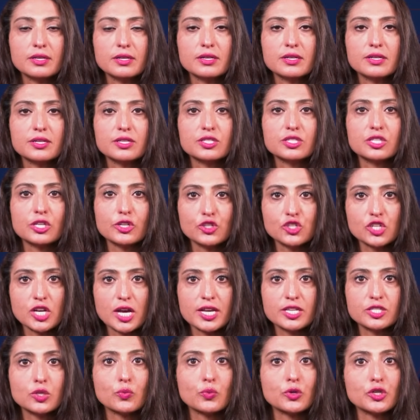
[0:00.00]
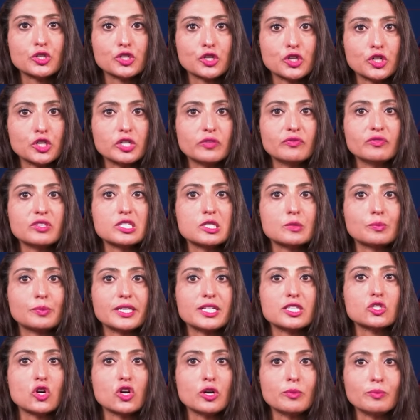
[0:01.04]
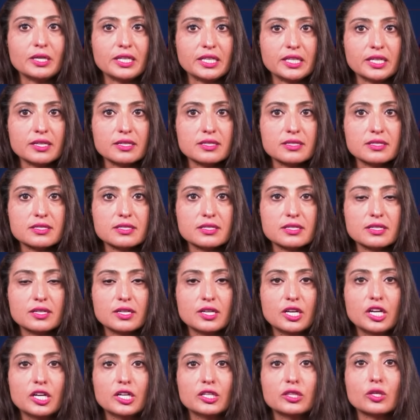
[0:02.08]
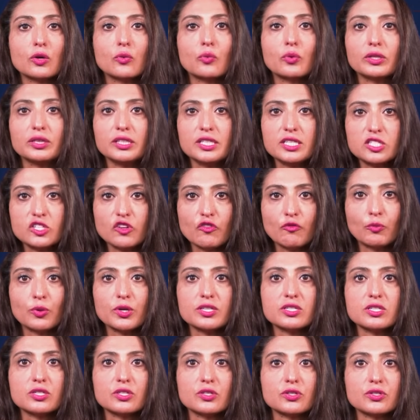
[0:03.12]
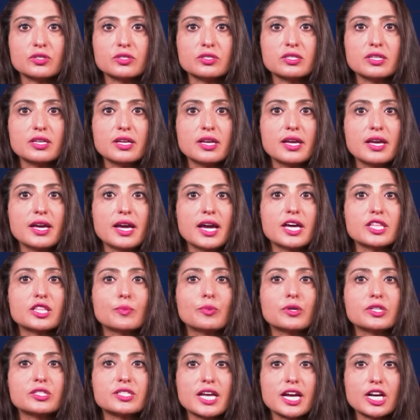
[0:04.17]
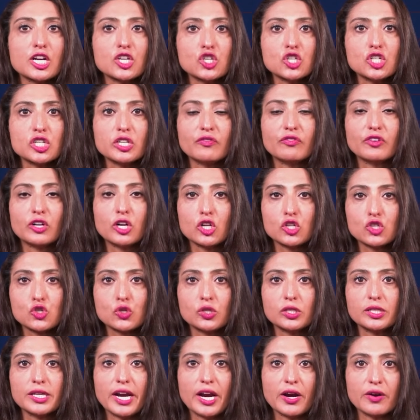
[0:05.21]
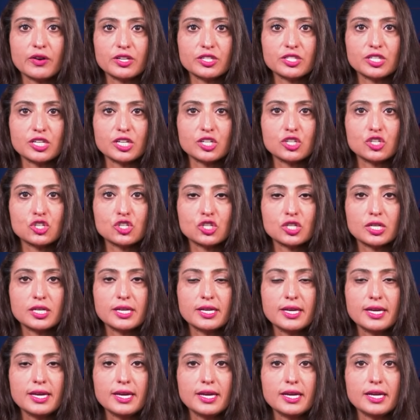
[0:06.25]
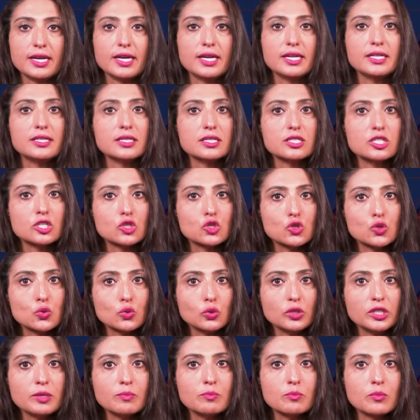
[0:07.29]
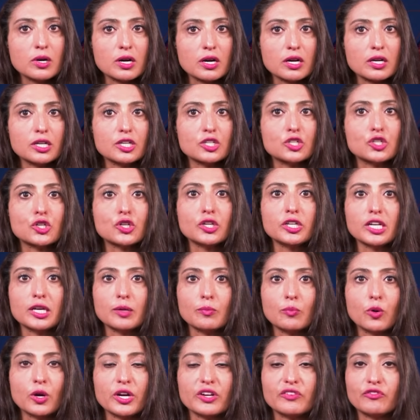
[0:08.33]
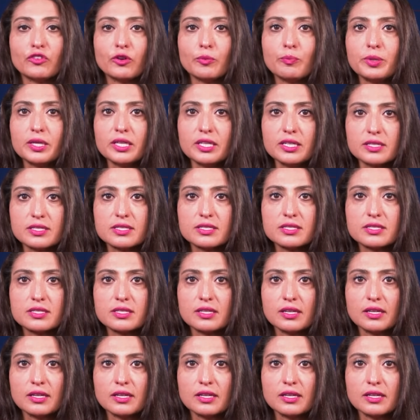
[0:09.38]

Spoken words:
such as the return of displaced Armenians, the release of prisoners, and the protection of cultural heritage? And does it truly mark a turning point for peace?